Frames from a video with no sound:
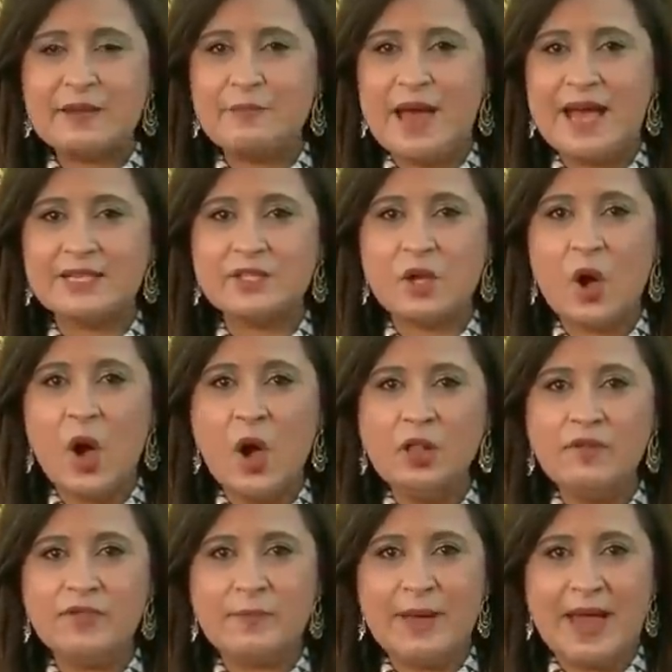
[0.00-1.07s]
He passed
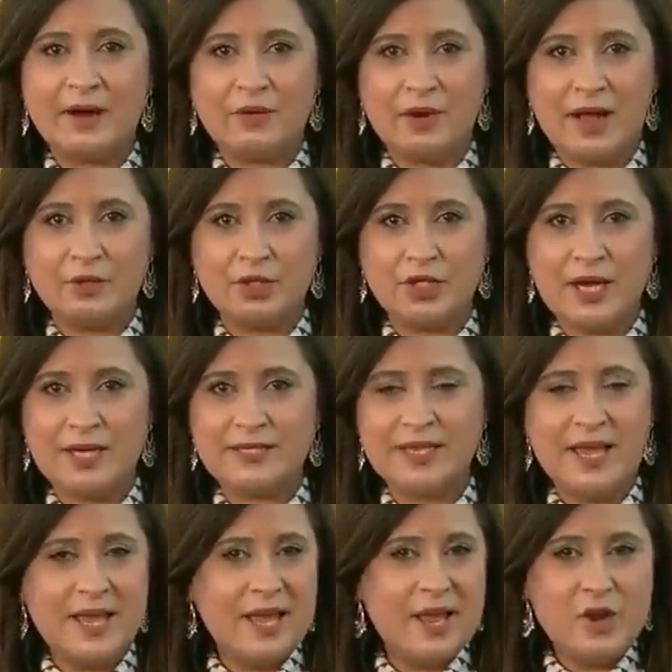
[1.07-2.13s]
all of the background
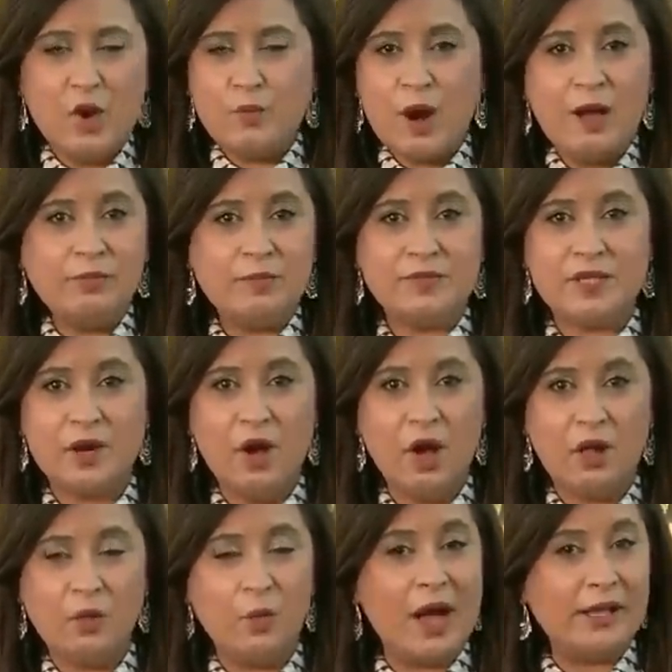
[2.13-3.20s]
checks and no problems at
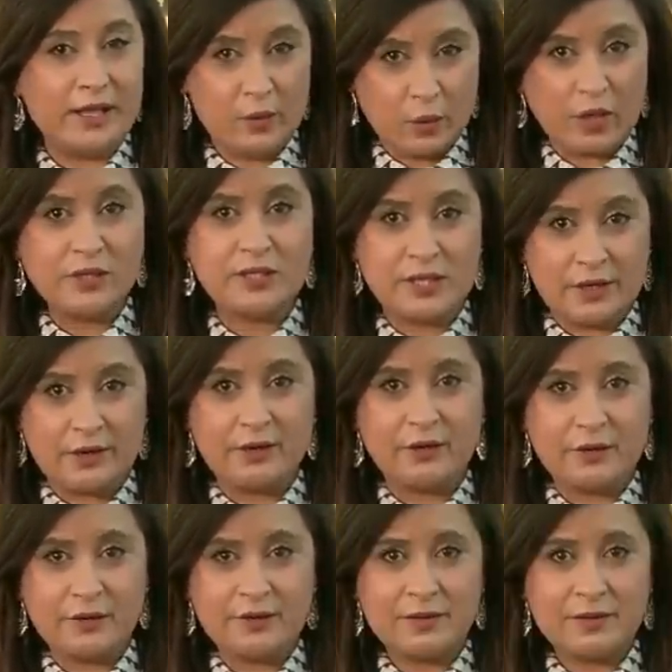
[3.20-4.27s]
all while he worked
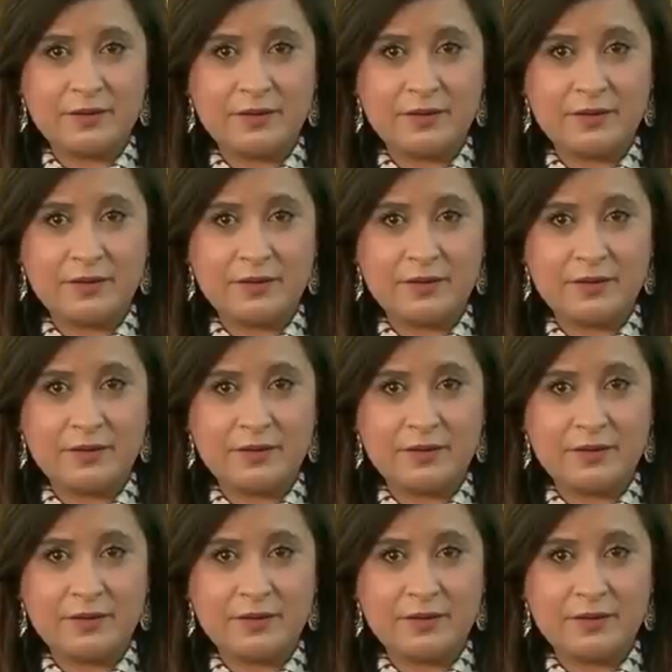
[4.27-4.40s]
here.